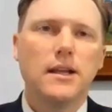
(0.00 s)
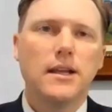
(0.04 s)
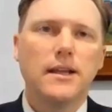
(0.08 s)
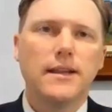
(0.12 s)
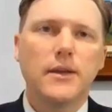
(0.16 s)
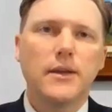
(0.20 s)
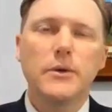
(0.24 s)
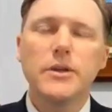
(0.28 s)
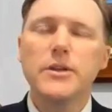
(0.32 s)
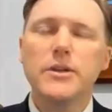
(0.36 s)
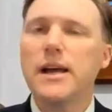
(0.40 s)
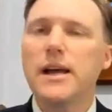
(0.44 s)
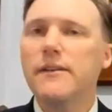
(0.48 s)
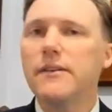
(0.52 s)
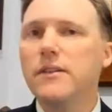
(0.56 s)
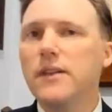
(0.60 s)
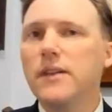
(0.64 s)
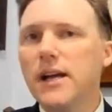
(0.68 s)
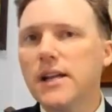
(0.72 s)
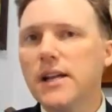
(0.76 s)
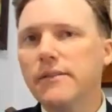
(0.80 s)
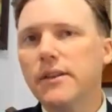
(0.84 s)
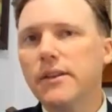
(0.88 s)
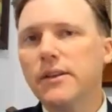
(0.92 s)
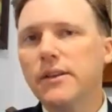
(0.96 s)
And we do have a
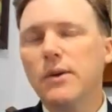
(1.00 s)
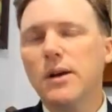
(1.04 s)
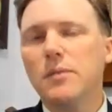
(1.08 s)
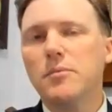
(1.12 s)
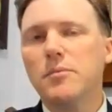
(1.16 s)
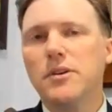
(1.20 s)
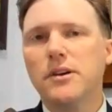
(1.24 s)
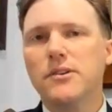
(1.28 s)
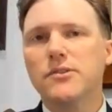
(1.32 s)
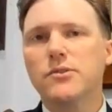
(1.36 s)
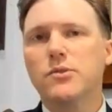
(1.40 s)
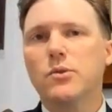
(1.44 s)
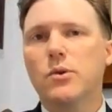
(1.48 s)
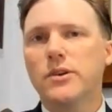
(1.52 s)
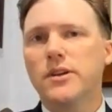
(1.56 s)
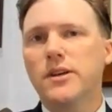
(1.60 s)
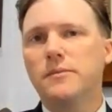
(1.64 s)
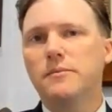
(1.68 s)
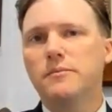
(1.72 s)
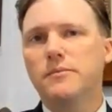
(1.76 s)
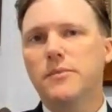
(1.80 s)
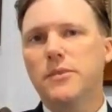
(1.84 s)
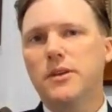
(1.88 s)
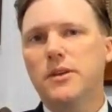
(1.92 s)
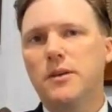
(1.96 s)
lot of other webinars going
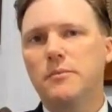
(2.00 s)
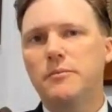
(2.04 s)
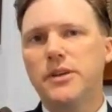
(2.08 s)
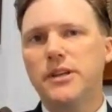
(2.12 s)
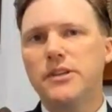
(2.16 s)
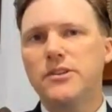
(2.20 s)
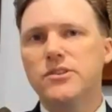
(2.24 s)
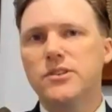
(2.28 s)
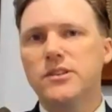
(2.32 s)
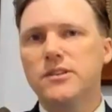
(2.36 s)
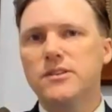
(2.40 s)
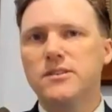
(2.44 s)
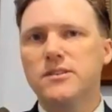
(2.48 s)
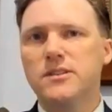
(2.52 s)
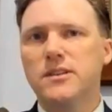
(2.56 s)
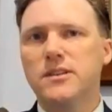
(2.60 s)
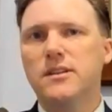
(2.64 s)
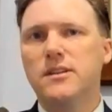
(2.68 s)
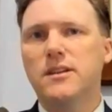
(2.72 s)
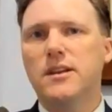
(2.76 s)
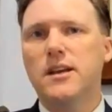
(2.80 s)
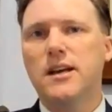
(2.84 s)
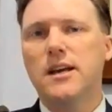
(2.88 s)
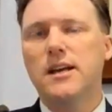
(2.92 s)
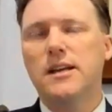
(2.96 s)
on pensions,
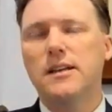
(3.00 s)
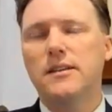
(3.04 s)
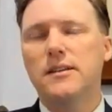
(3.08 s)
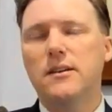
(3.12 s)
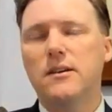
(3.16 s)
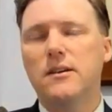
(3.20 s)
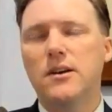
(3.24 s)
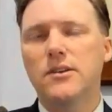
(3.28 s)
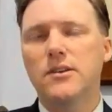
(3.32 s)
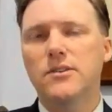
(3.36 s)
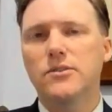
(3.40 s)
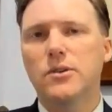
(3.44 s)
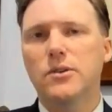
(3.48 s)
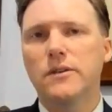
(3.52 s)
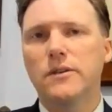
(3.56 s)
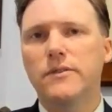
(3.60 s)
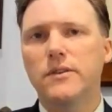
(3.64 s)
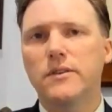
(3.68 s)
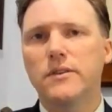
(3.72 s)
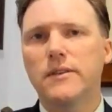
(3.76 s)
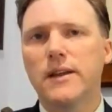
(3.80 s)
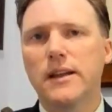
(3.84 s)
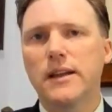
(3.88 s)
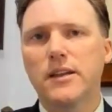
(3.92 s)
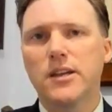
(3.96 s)
and also if
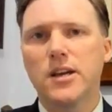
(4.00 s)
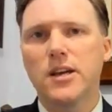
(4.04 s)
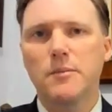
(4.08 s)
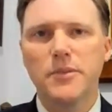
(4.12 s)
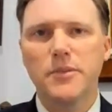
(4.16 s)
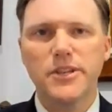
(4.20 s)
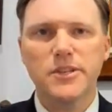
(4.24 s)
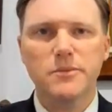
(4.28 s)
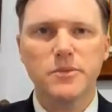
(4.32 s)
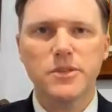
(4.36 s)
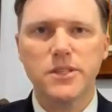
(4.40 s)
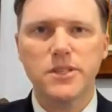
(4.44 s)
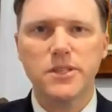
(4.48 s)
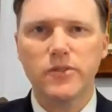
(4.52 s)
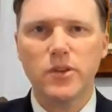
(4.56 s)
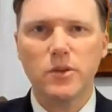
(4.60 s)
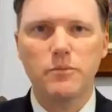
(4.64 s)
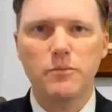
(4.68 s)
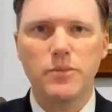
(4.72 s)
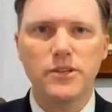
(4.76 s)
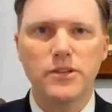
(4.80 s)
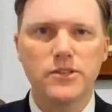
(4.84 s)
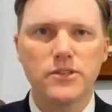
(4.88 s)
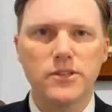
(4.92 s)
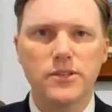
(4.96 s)
you've got company specific
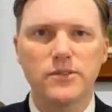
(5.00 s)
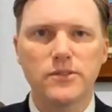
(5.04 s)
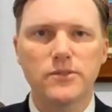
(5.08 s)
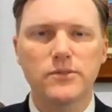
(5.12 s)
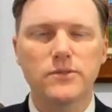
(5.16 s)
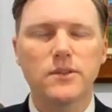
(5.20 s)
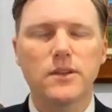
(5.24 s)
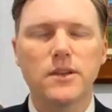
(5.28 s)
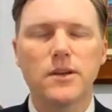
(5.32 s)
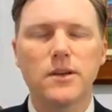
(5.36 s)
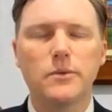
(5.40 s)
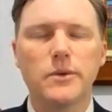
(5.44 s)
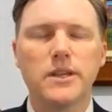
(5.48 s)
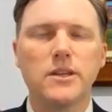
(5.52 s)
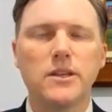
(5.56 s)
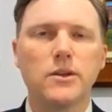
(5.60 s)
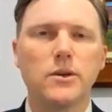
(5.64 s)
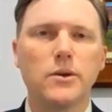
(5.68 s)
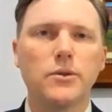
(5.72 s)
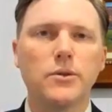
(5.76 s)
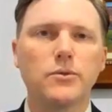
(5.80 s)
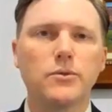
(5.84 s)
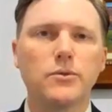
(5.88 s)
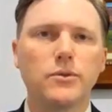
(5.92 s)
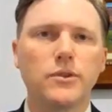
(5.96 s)
pensions, we can
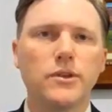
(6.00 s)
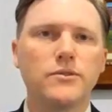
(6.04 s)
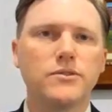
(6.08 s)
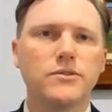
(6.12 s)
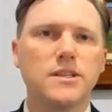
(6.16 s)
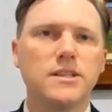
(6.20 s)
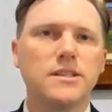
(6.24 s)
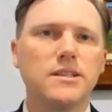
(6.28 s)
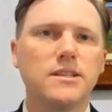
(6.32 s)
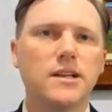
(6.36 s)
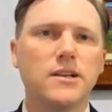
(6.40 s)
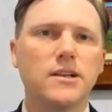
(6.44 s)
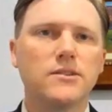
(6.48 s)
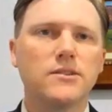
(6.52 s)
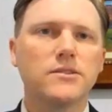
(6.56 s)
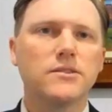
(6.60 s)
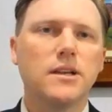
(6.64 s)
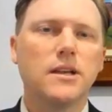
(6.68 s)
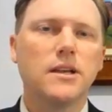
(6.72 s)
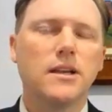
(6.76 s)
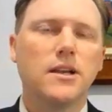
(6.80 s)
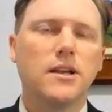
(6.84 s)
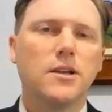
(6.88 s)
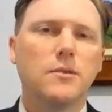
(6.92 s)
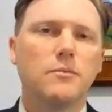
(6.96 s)
go through those details.
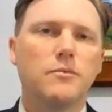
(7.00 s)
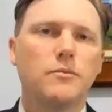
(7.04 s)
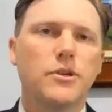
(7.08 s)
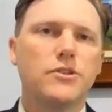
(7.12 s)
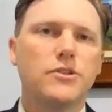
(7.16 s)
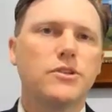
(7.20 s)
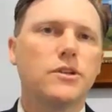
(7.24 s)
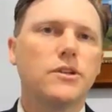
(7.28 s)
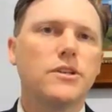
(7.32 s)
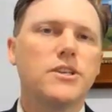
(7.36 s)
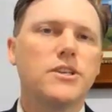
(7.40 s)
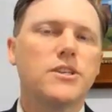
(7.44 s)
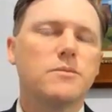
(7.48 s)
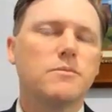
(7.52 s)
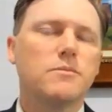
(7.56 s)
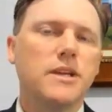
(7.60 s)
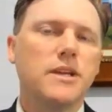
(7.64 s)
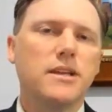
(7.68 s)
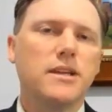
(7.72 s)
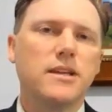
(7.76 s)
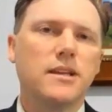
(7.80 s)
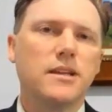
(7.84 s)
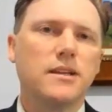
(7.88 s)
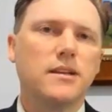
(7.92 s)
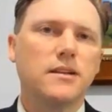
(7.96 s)
But generally
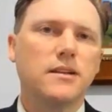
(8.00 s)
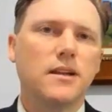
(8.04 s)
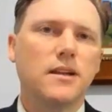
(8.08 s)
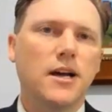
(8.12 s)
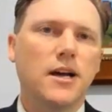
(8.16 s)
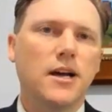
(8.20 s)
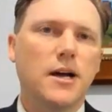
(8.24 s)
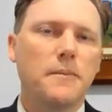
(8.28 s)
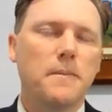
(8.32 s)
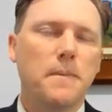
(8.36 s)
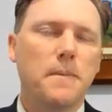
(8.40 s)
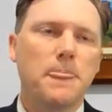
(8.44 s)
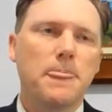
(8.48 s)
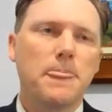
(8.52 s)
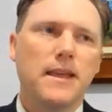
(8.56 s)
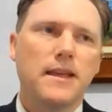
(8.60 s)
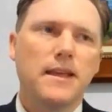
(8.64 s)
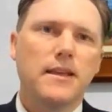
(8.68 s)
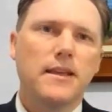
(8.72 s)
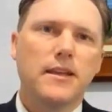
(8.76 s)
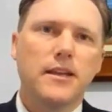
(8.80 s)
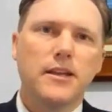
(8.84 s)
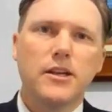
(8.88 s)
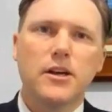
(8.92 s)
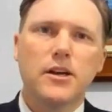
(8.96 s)
speaking, the
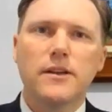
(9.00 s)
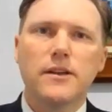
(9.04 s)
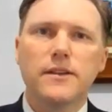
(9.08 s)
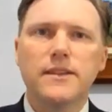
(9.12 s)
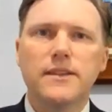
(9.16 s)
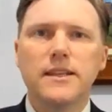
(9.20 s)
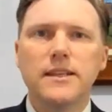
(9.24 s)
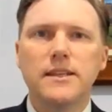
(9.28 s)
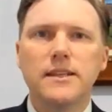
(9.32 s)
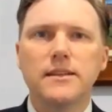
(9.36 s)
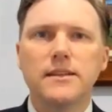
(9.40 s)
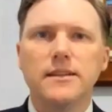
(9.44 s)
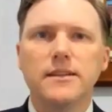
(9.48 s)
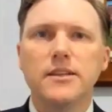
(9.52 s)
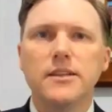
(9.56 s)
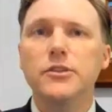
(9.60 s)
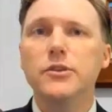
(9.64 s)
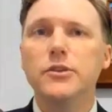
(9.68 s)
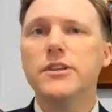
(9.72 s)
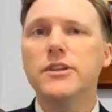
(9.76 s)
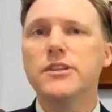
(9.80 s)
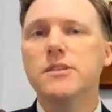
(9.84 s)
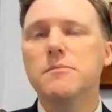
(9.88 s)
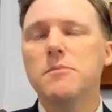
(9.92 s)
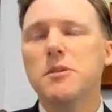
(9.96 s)

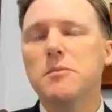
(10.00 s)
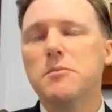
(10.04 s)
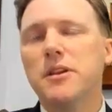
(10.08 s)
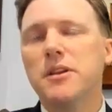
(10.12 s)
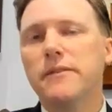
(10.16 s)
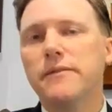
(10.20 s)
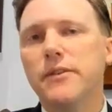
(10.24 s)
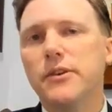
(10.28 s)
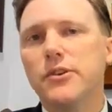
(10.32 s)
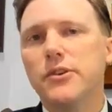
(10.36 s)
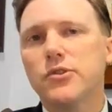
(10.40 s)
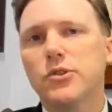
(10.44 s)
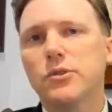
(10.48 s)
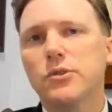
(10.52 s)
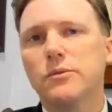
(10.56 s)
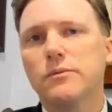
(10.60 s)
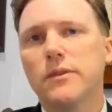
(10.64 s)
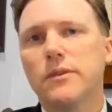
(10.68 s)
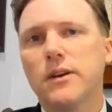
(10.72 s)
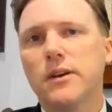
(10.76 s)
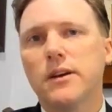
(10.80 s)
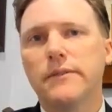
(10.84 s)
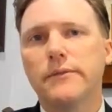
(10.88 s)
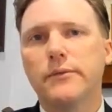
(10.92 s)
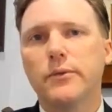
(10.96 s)
annuity is going to be
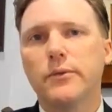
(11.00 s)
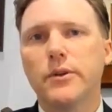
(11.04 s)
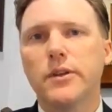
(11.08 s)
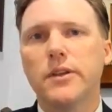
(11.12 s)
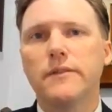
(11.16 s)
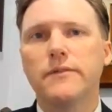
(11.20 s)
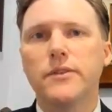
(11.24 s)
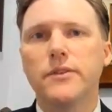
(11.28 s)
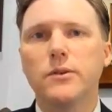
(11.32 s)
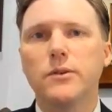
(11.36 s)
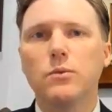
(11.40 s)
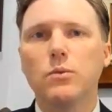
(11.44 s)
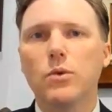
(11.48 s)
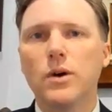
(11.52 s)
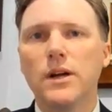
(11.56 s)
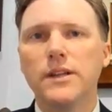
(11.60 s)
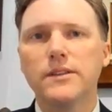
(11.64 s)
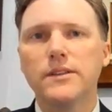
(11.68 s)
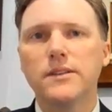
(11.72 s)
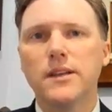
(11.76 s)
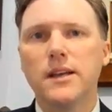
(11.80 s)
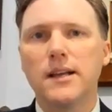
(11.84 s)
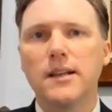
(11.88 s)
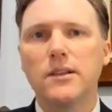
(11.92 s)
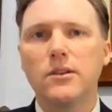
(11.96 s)
beneficial for you if you want
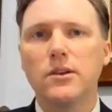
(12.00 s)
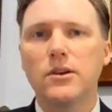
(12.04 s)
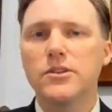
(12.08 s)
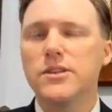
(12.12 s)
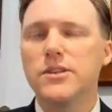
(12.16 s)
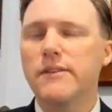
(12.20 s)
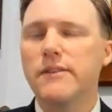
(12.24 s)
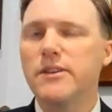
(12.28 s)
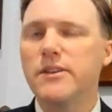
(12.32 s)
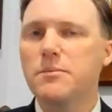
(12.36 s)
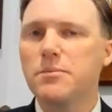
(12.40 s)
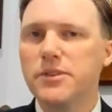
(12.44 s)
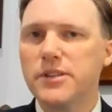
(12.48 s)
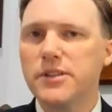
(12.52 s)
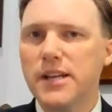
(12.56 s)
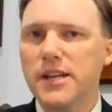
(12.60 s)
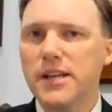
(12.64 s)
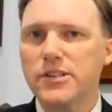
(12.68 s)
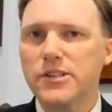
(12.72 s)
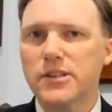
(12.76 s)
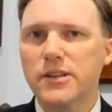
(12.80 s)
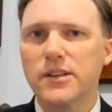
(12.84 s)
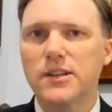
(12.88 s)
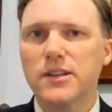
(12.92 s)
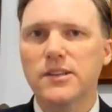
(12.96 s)
longevity
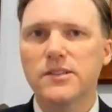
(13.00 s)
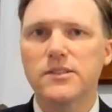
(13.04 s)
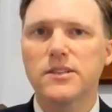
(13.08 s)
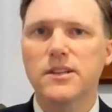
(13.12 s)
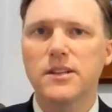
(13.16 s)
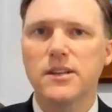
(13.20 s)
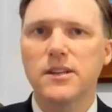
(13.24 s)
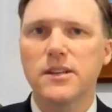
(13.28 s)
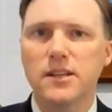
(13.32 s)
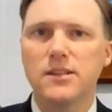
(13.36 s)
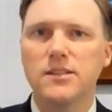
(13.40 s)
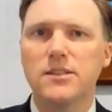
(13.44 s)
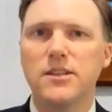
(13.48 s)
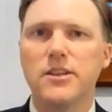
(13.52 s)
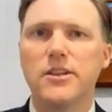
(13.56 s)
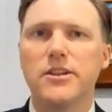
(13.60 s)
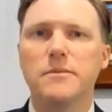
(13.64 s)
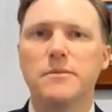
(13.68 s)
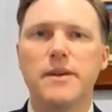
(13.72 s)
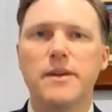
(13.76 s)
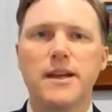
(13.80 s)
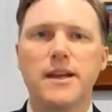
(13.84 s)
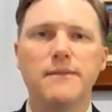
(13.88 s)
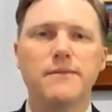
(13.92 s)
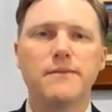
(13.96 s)
protection, because it's going to continue
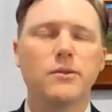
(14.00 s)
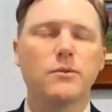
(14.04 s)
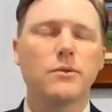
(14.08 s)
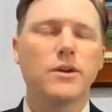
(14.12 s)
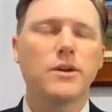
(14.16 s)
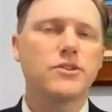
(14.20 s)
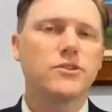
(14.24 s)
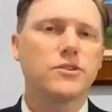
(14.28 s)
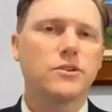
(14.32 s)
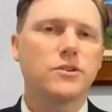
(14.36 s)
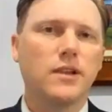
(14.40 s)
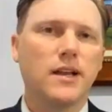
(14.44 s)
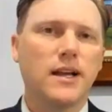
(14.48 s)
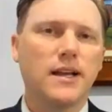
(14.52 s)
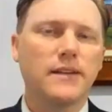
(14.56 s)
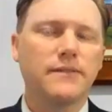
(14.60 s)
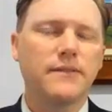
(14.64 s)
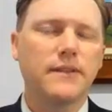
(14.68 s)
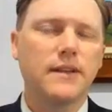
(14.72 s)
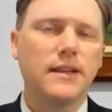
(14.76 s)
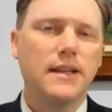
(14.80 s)
to pay for the rest of your life.